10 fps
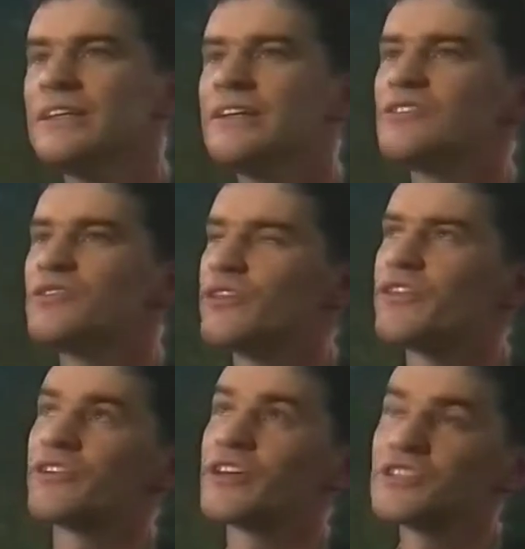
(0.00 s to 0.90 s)
So the
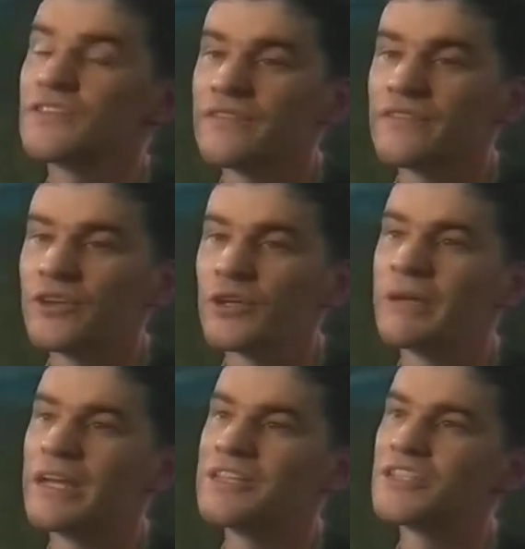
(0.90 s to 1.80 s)
thrust of the film
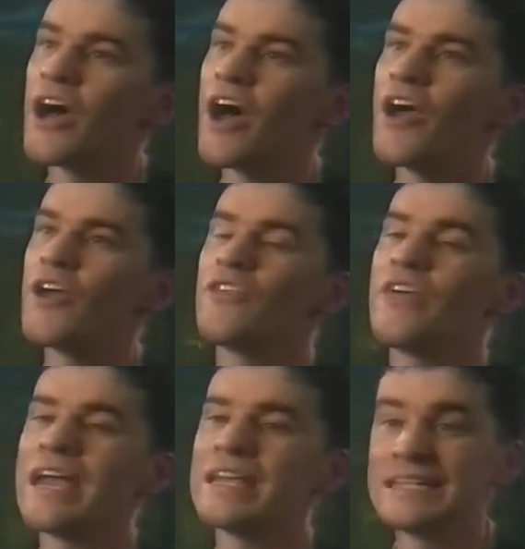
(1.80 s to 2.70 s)
is how
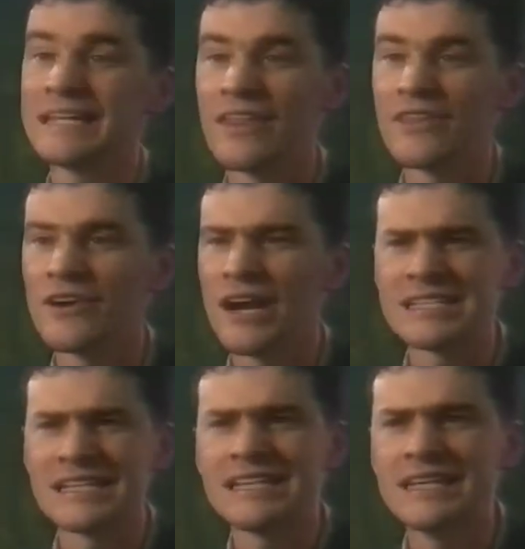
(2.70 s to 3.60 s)
they together
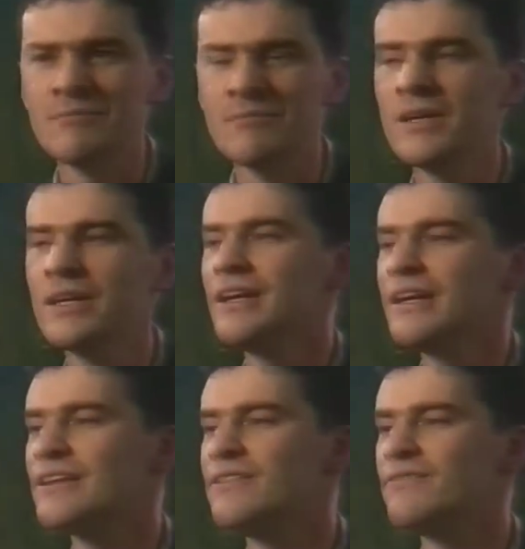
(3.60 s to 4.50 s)
as a team can